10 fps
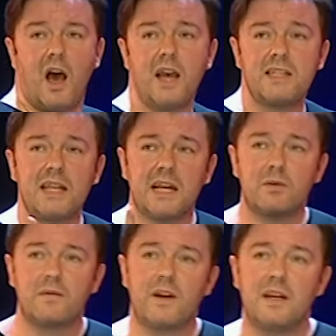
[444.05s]
I said that
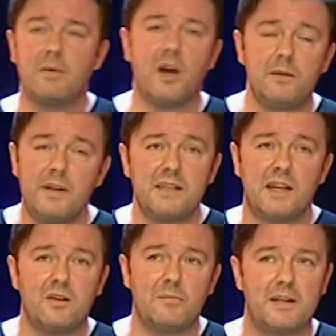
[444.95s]
to a friend of mine who isn't a
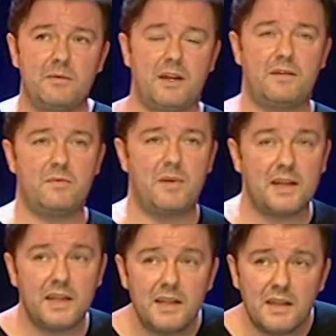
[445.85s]
little mental kid from
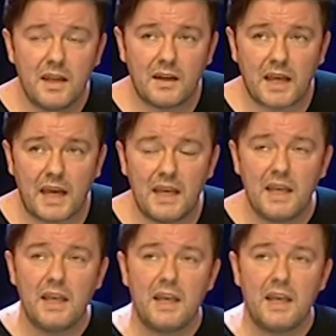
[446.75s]
Reading, OK?